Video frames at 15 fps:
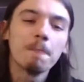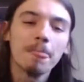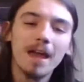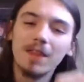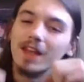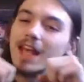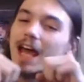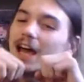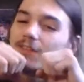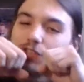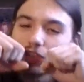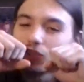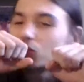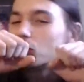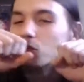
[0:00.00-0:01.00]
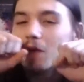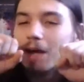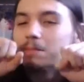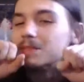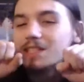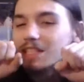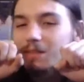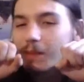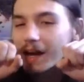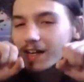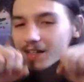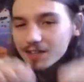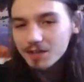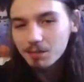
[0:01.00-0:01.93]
and then have just two MC mics.